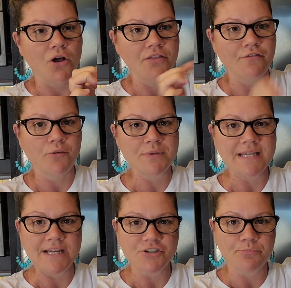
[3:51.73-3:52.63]
of the
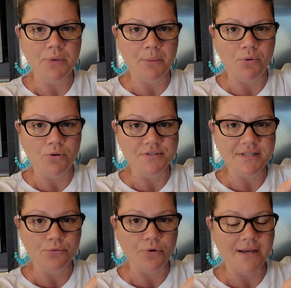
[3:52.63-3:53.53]
fermentation bubbles
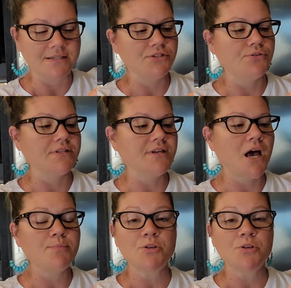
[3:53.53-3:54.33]
rising to the top.